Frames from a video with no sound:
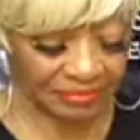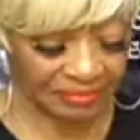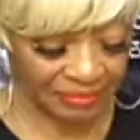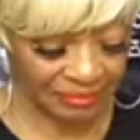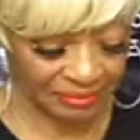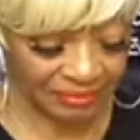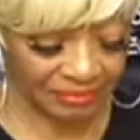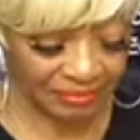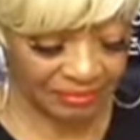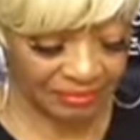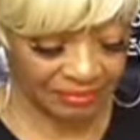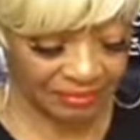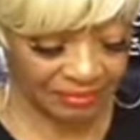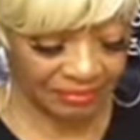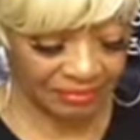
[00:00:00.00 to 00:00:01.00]

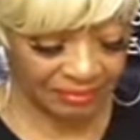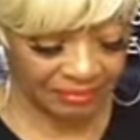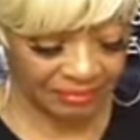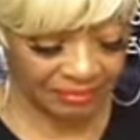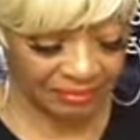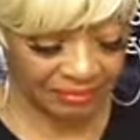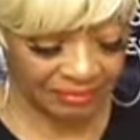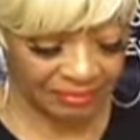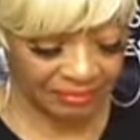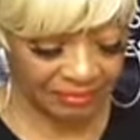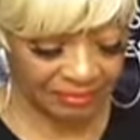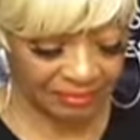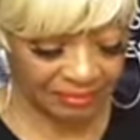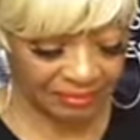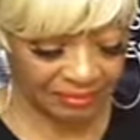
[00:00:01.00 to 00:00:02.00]

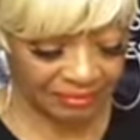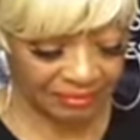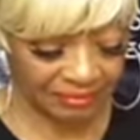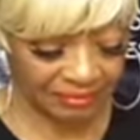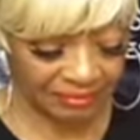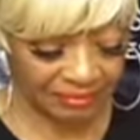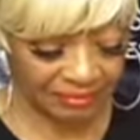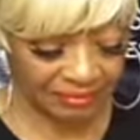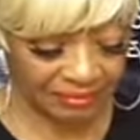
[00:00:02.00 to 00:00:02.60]
The person shown says nothing.